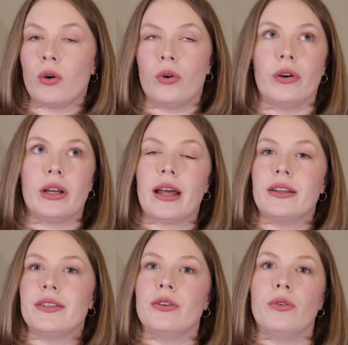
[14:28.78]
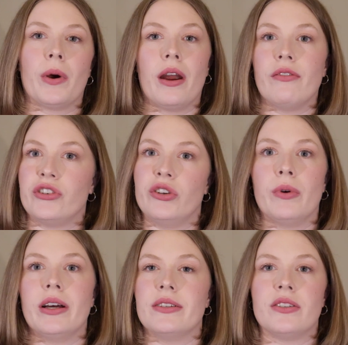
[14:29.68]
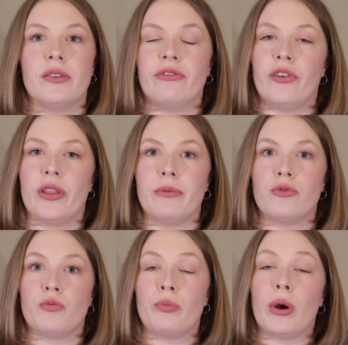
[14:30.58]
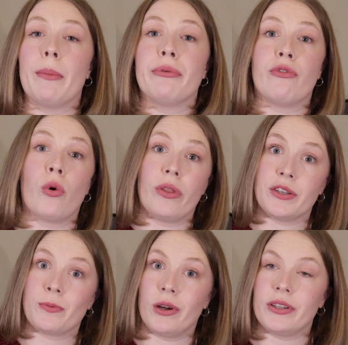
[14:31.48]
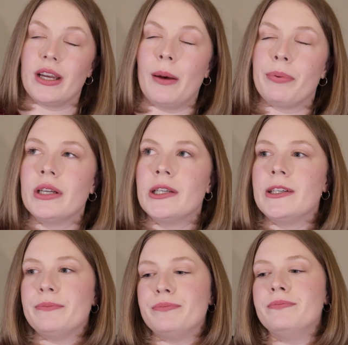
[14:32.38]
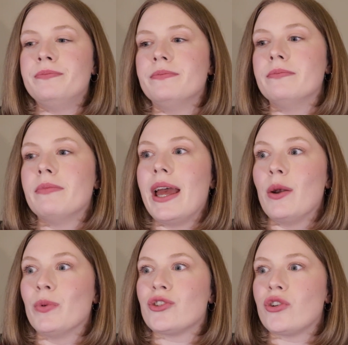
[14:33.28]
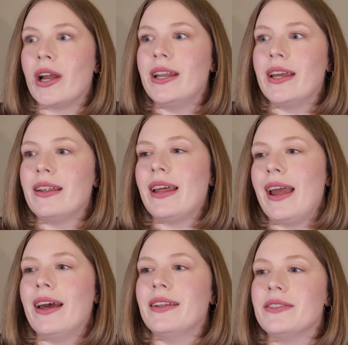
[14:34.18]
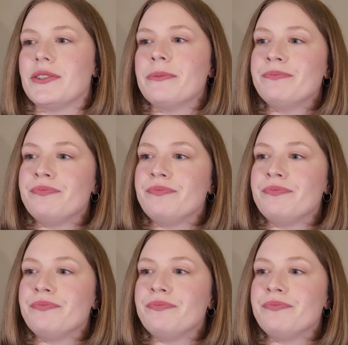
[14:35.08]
or got into wherever she was for the prep for this World Cup, and was training it, and